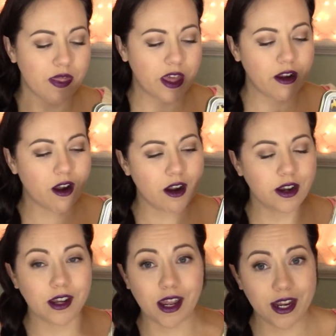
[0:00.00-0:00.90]
There
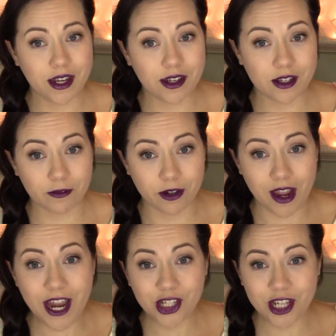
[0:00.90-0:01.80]
are nine
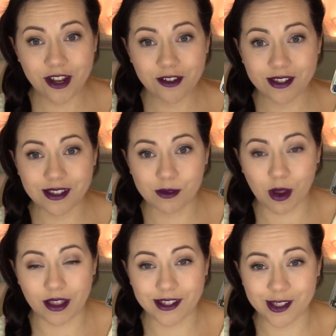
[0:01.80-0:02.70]
different eyeshadows as
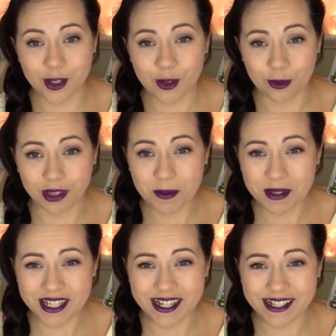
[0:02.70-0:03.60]
well as two
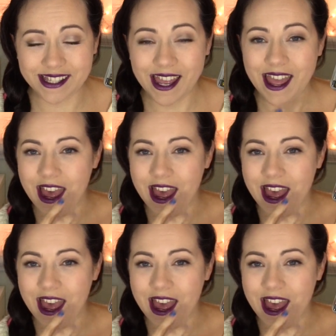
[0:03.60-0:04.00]
lipsticks.